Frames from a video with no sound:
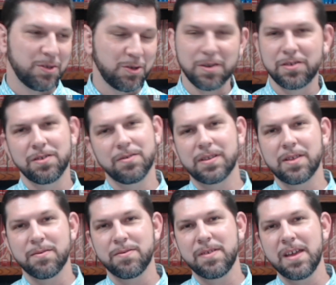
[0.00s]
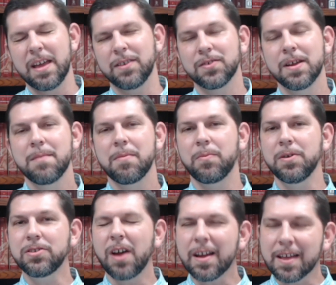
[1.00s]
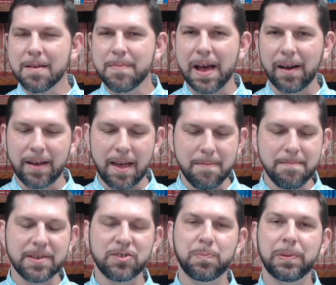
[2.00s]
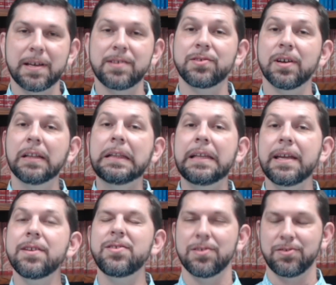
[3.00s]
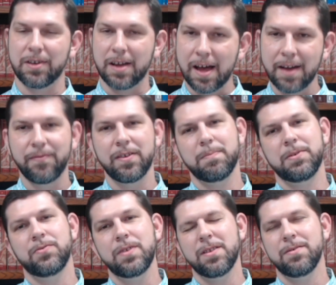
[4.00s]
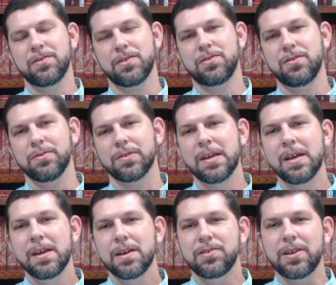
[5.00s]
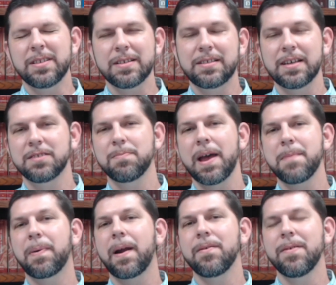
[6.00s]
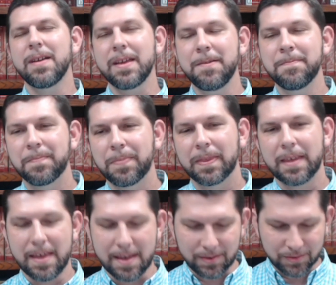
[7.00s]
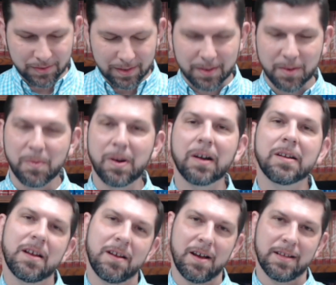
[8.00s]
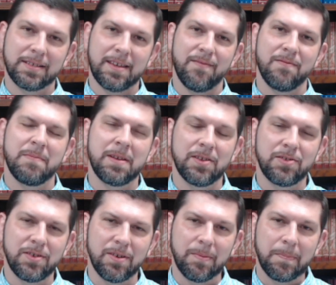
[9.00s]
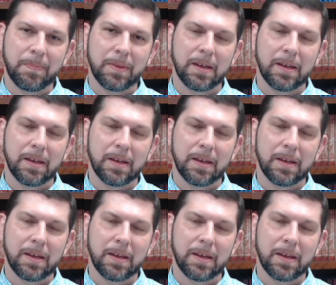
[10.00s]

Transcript: the church and those other things. But we're talking about a misplaced allegiance, a conflict between those issues. Jesus says, my priority is the work that God's given me to do.